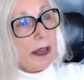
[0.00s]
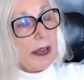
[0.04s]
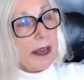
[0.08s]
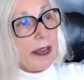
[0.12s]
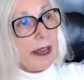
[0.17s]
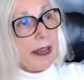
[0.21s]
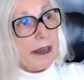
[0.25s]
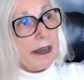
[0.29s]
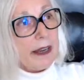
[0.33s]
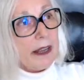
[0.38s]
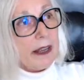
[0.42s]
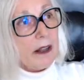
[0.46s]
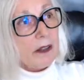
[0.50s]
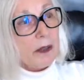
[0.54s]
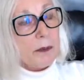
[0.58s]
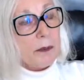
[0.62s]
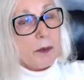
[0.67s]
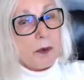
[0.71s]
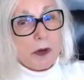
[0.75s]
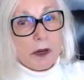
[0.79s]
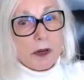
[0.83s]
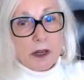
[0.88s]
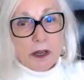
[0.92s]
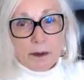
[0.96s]
and held the
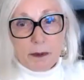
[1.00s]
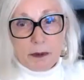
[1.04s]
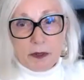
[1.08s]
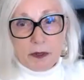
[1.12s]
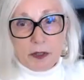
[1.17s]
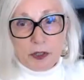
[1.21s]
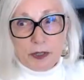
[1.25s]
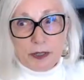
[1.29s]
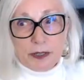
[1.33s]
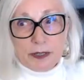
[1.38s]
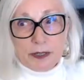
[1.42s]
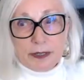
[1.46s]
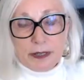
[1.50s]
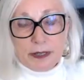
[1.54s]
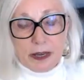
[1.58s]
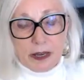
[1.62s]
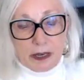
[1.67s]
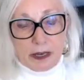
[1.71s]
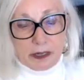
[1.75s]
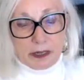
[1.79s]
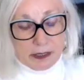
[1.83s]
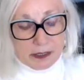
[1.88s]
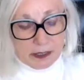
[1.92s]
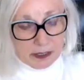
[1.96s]
book up and she
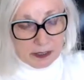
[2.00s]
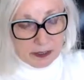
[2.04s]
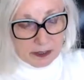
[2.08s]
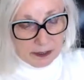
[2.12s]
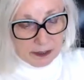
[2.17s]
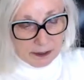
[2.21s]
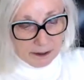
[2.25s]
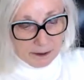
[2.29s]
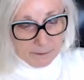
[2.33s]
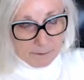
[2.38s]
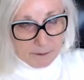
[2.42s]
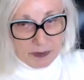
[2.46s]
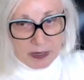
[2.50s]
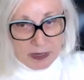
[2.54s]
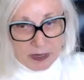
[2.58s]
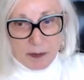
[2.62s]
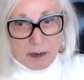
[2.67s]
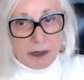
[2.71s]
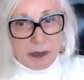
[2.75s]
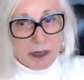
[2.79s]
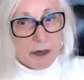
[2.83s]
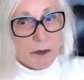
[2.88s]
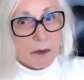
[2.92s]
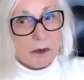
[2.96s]
said, uh,
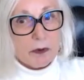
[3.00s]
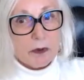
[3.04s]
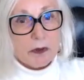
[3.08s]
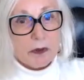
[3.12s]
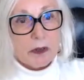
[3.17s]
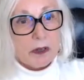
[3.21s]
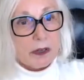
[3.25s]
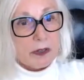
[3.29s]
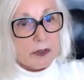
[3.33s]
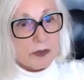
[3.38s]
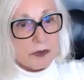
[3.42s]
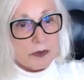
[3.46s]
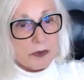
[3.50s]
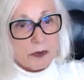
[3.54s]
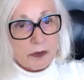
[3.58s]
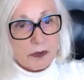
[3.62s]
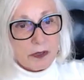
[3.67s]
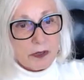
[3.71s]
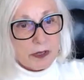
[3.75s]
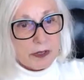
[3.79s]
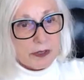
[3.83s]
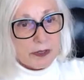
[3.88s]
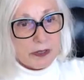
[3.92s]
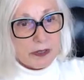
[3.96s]
Doubleday really
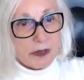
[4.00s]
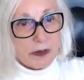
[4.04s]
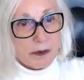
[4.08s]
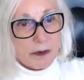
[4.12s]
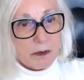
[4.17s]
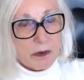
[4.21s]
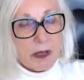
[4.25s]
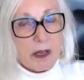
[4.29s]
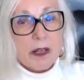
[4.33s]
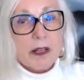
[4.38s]
screwed this up.